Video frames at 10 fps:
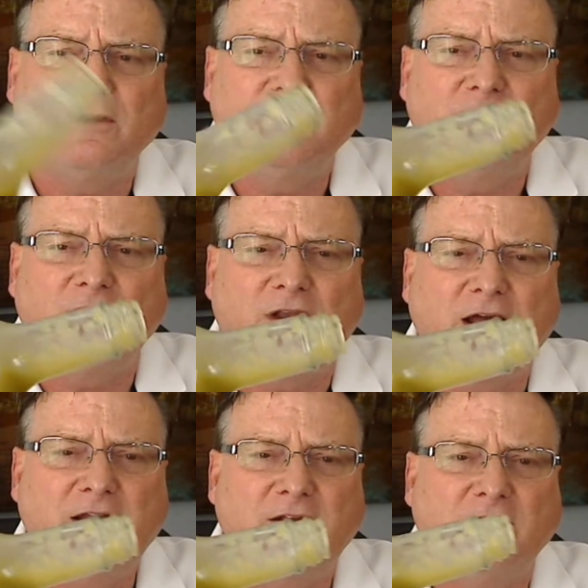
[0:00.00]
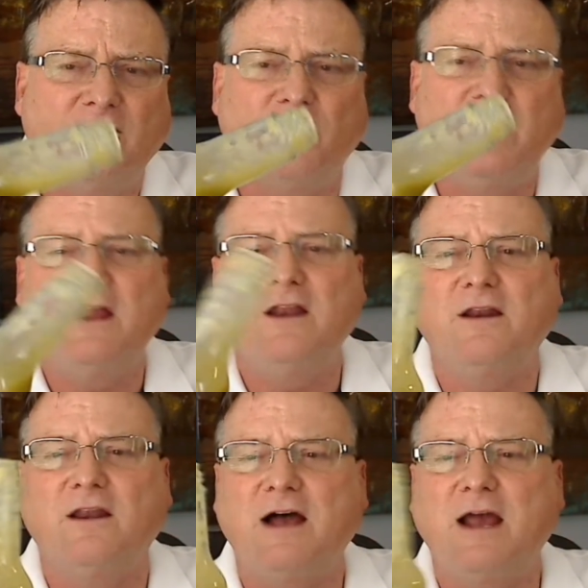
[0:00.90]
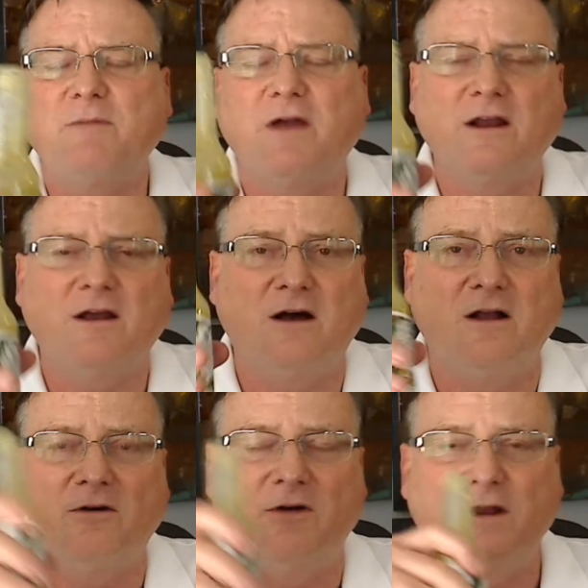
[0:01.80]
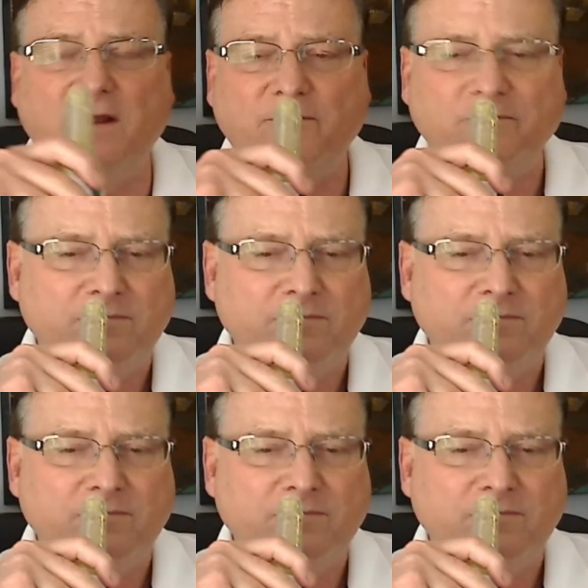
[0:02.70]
you know, light green lime kind of color on it.